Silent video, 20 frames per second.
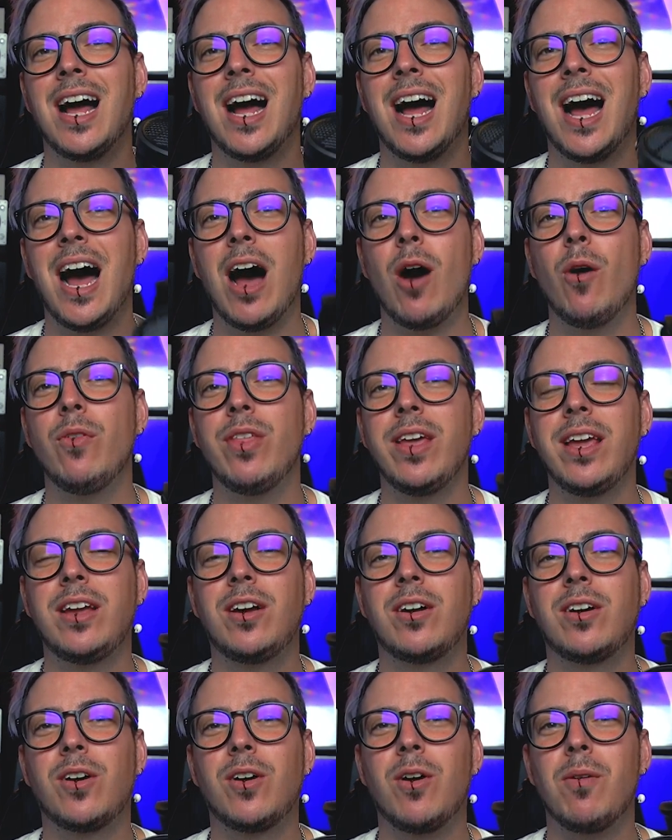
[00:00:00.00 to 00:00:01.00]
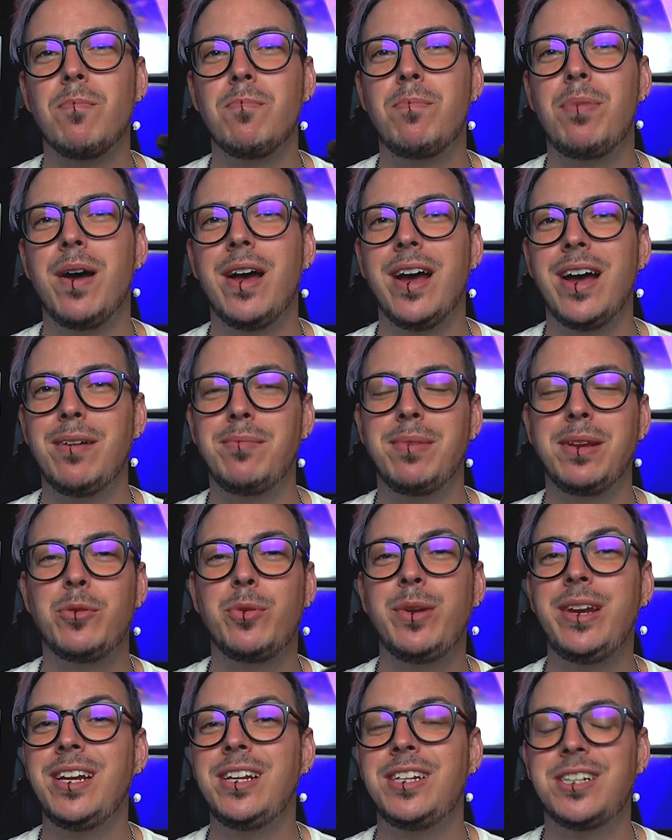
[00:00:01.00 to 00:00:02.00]
how they compare
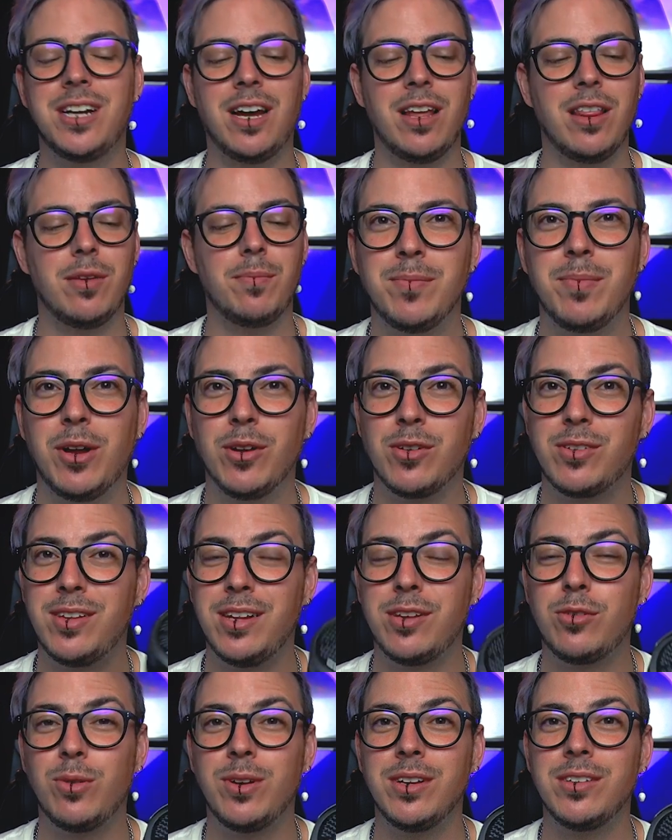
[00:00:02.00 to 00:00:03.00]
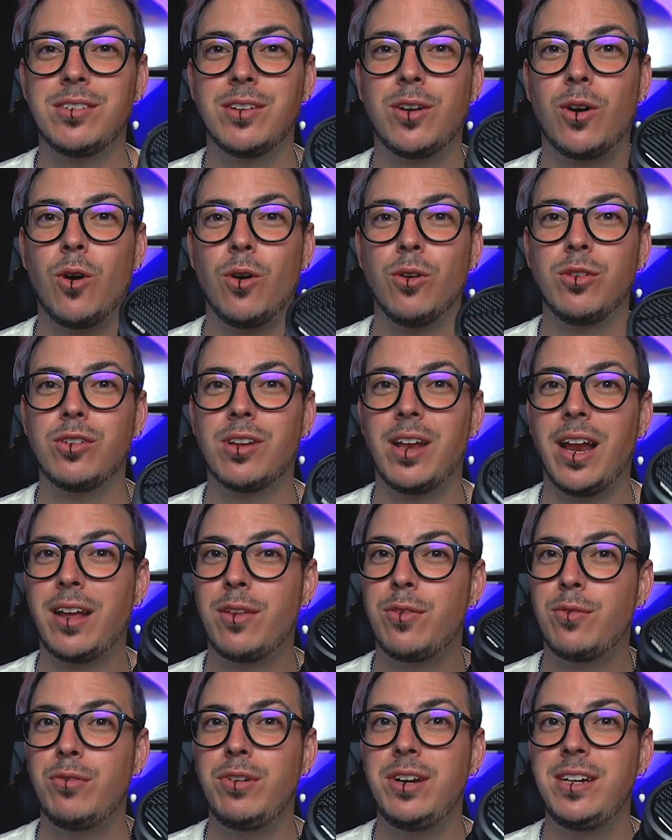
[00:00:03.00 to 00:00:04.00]
between each other, because these ones cost like
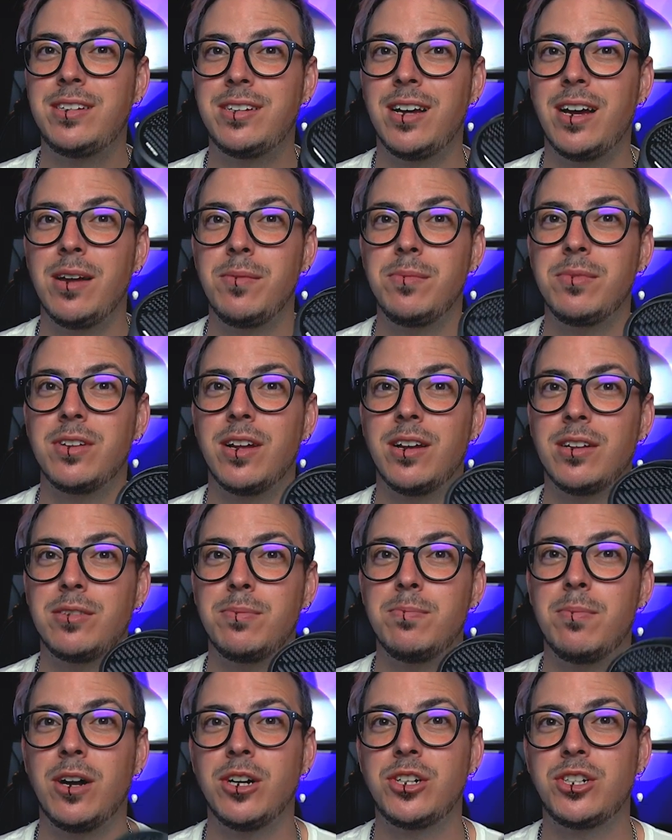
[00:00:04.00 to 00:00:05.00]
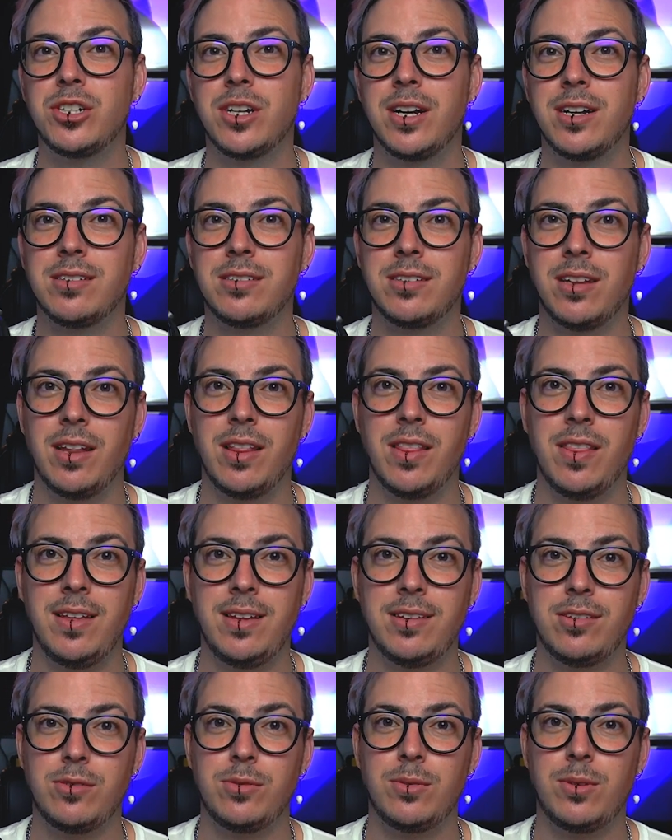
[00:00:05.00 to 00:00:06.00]
3 times as much as
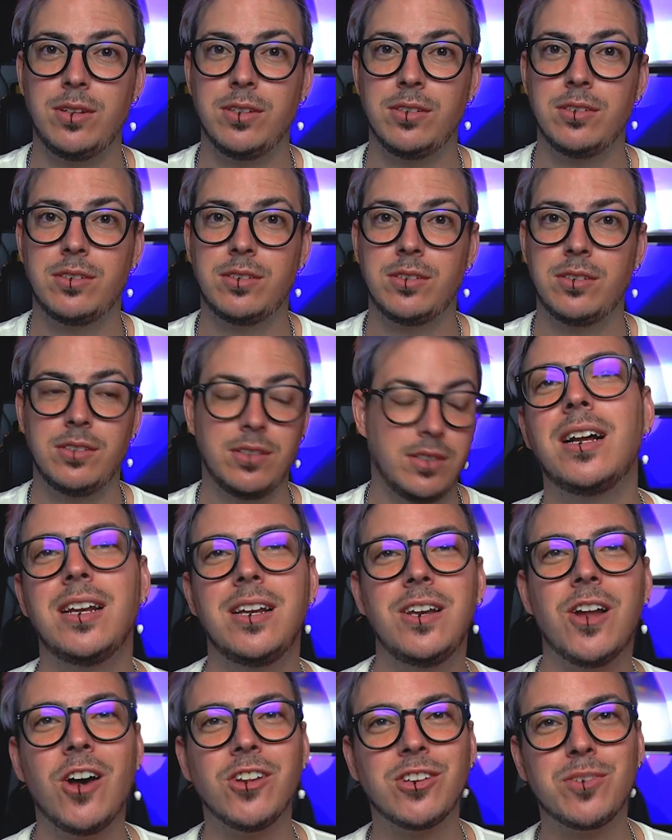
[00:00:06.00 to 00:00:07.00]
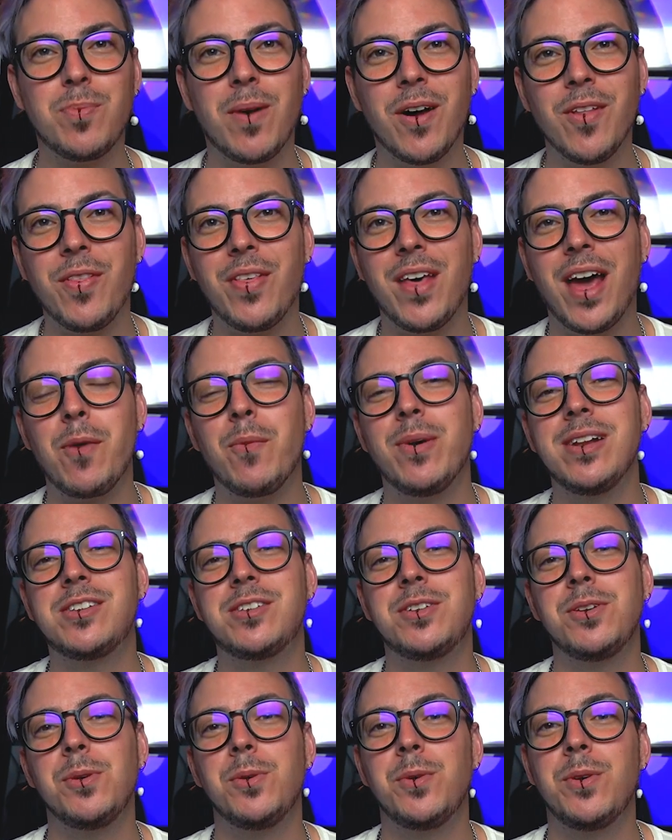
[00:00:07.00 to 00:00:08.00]
these ones. Last month I went
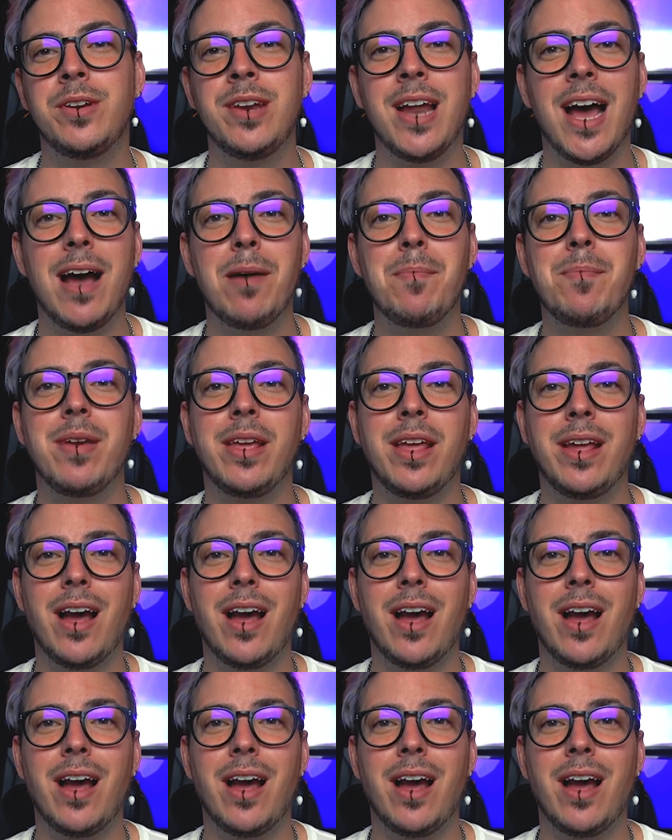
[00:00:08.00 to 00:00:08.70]
to NAMM in